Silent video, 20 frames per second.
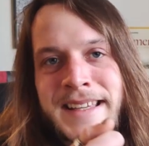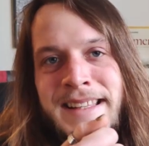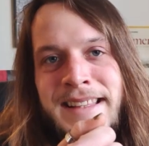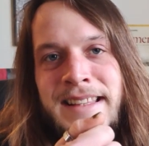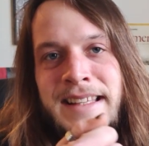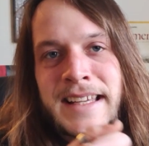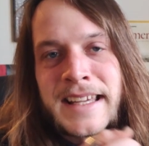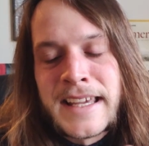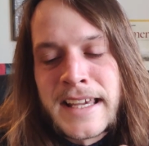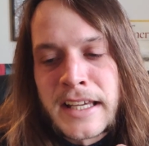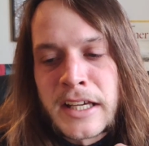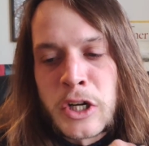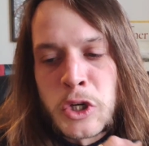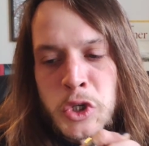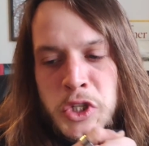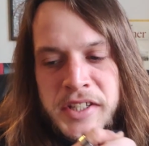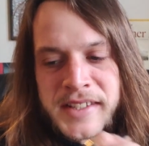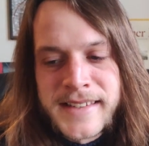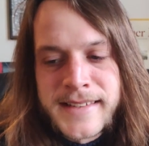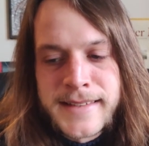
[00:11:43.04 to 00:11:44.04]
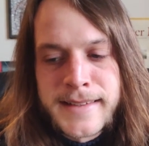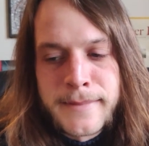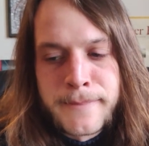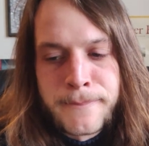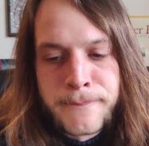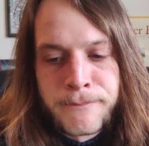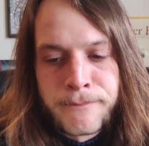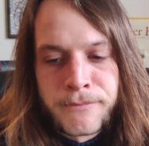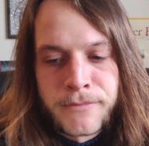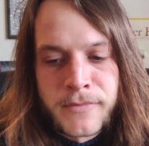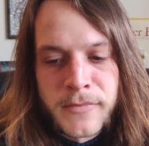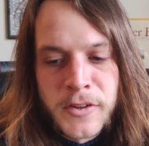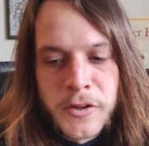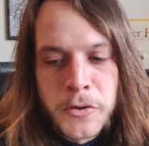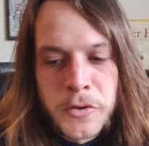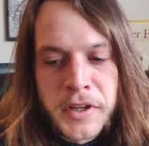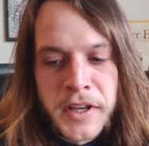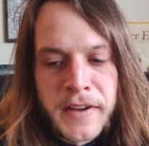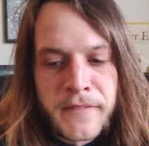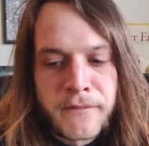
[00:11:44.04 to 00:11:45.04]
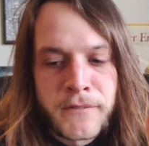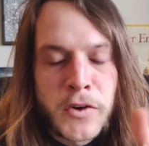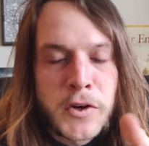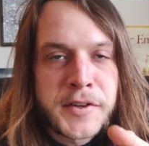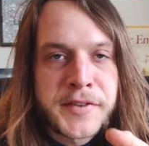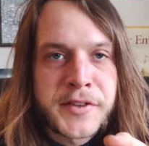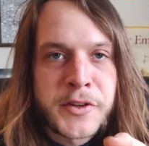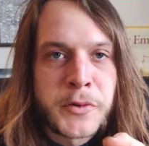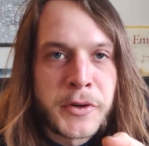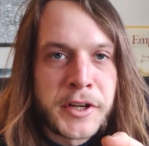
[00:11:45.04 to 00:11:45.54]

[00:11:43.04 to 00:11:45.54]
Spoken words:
in the ecosystem. Okay, first